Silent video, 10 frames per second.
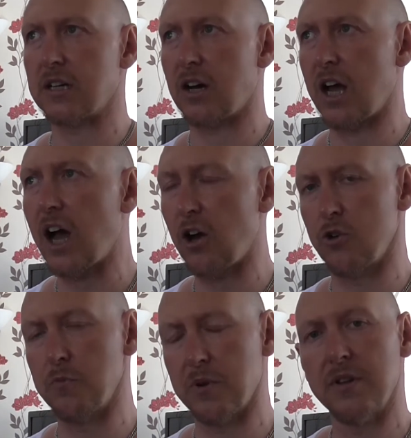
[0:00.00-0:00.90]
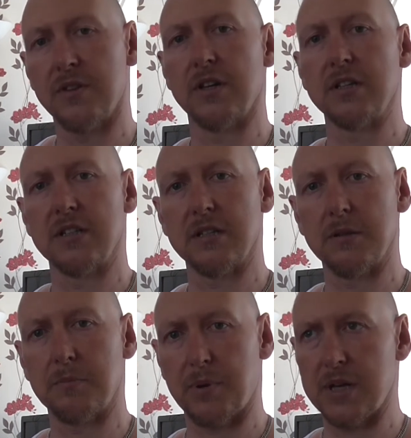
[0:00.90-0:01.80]
I hope that
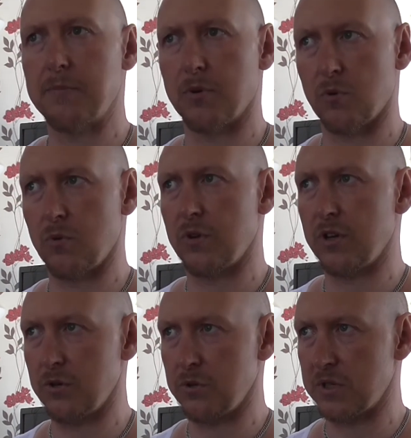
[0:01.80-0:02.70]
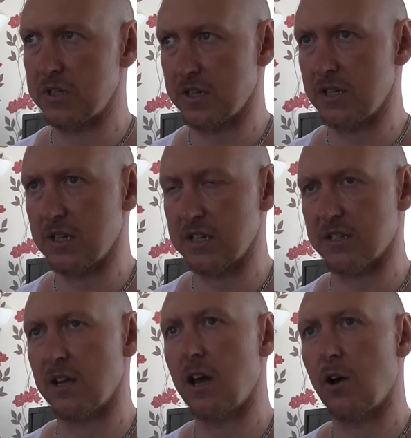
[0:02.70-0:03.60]
the people who see this
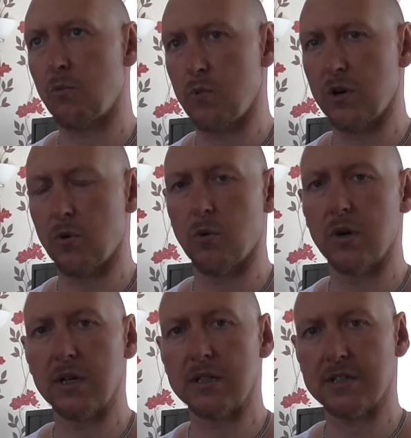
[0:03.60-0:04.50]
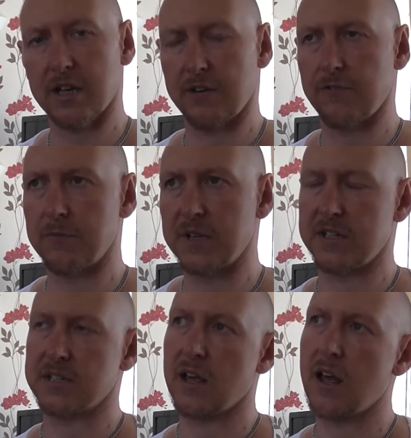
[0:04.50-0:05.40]
will take from
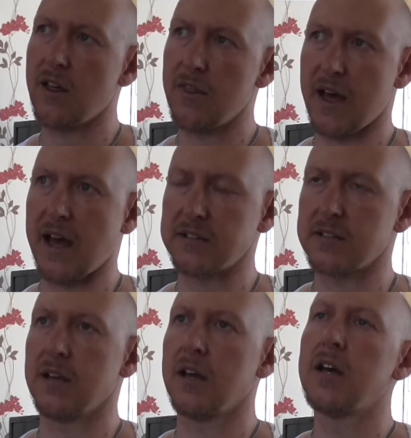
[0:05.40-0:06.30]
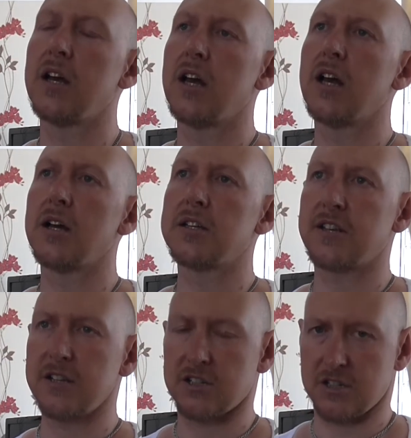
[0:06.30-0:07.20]
this that
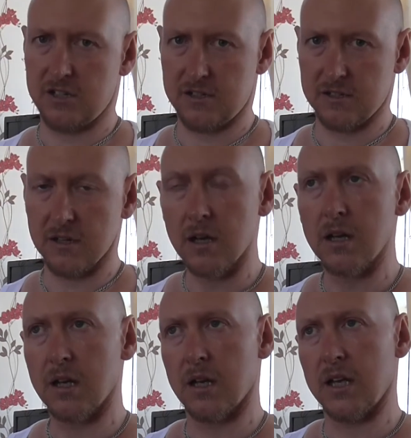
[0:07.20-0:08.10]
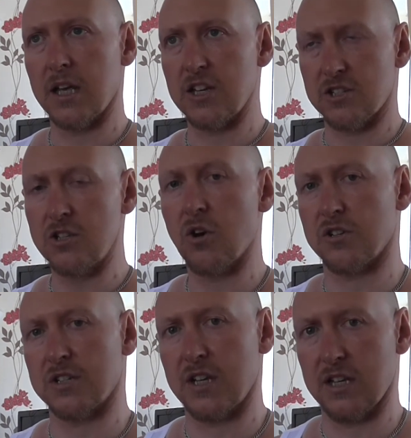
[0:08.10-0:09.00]
tinnitus is
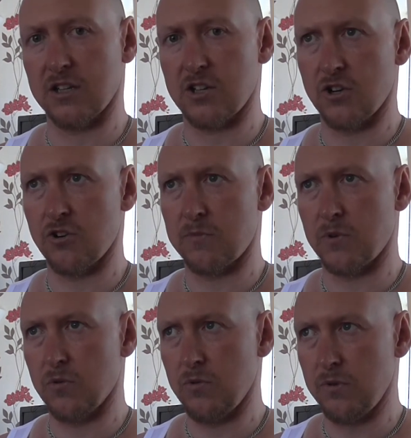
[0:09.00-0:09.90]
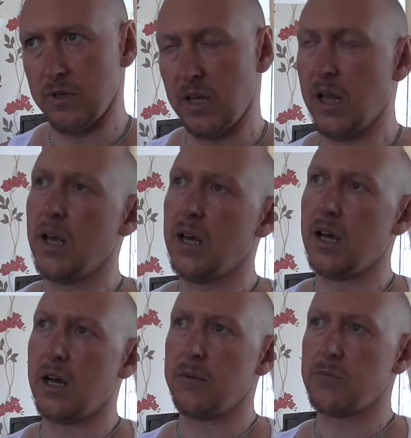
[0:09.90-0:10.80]
not incurable.
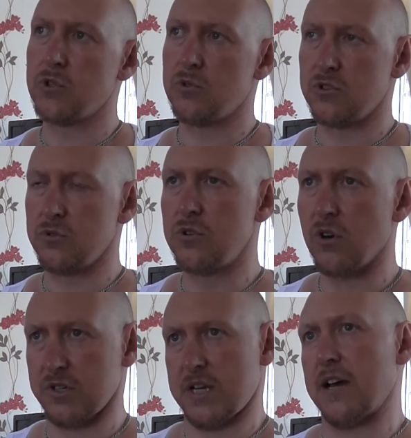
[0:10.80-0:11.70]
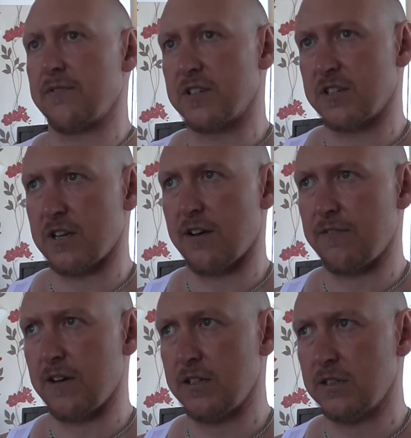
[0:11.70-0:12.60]
You do not have to
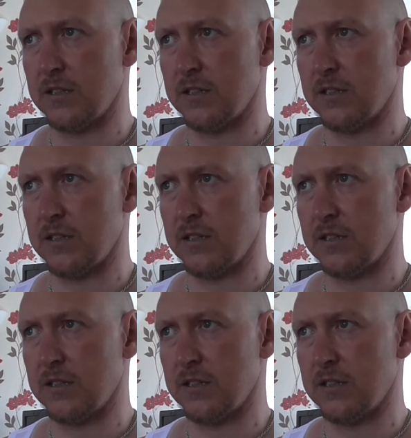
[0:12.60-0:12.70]
suffer